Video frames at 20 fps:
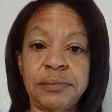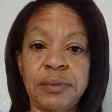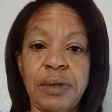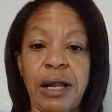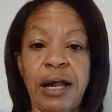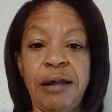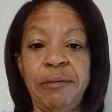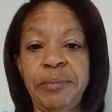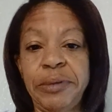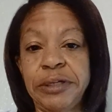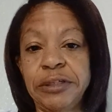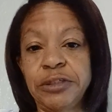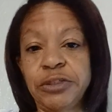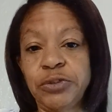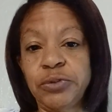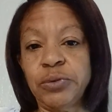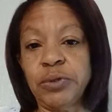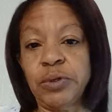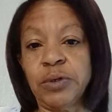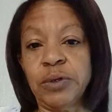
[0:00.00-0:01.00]
I've been
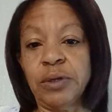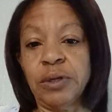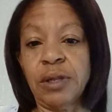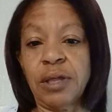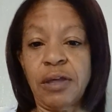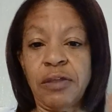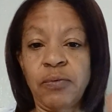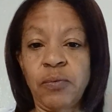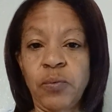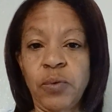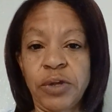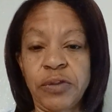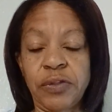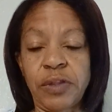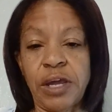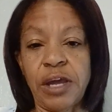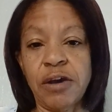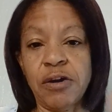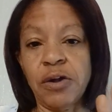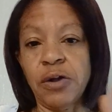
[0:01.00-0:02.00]
doing what
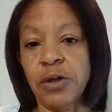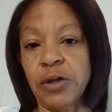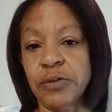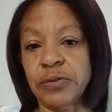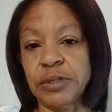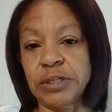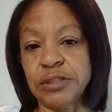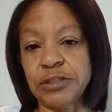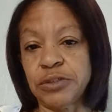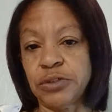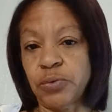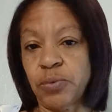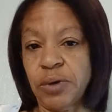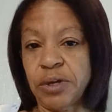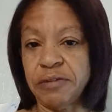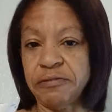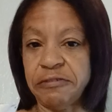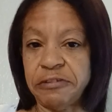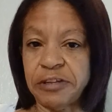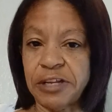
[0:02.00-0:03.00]
they call this
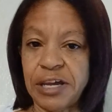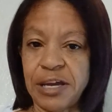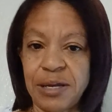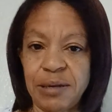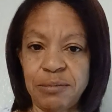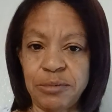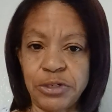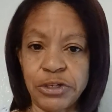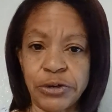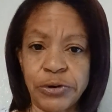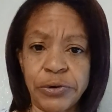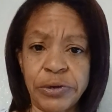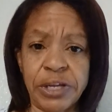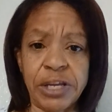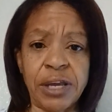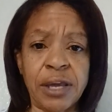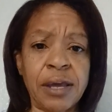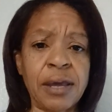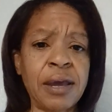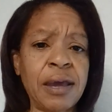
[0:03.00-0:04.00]
twin flame
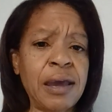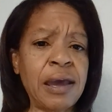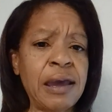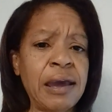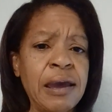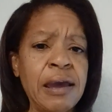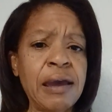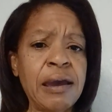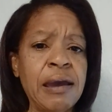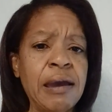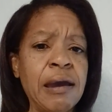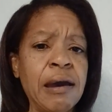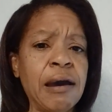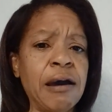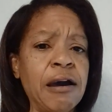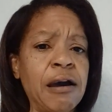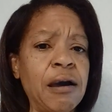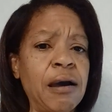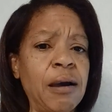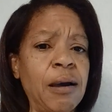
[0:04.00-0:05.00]
journey
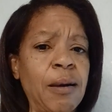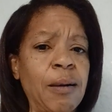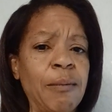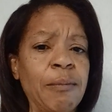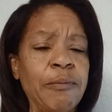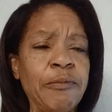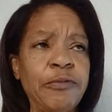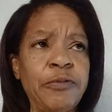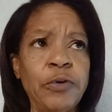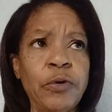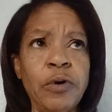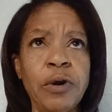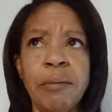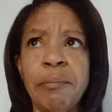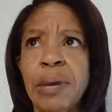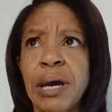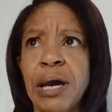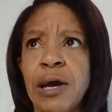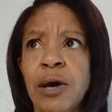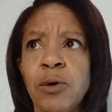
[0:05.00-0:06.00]
for
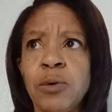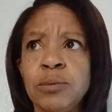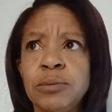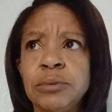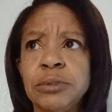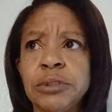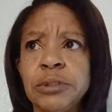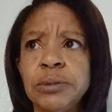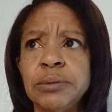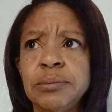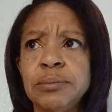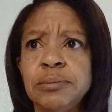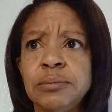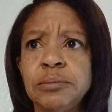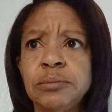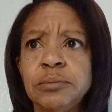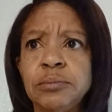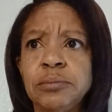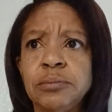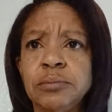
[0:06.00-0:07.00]
about
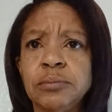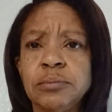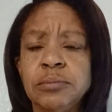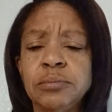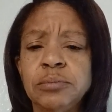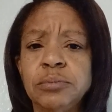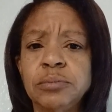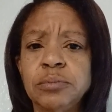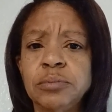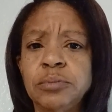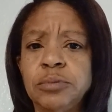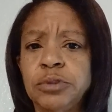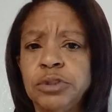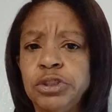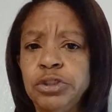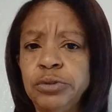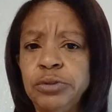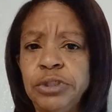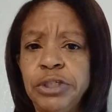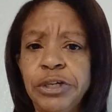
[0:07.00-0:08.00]

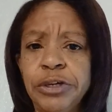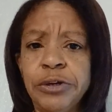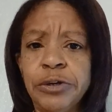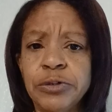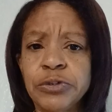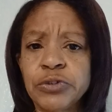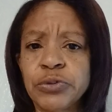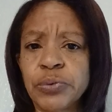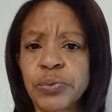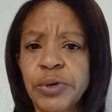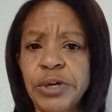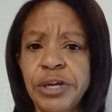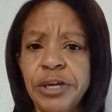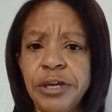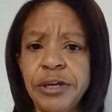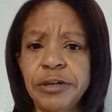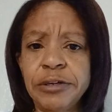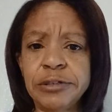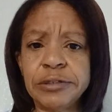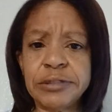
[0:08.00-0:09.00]
2 years, 3
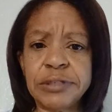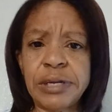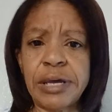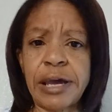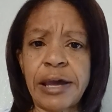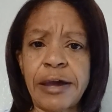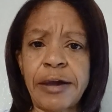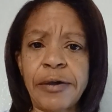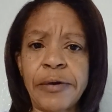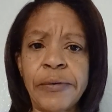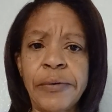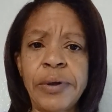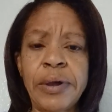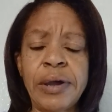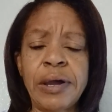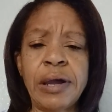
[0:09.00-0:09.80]
years now.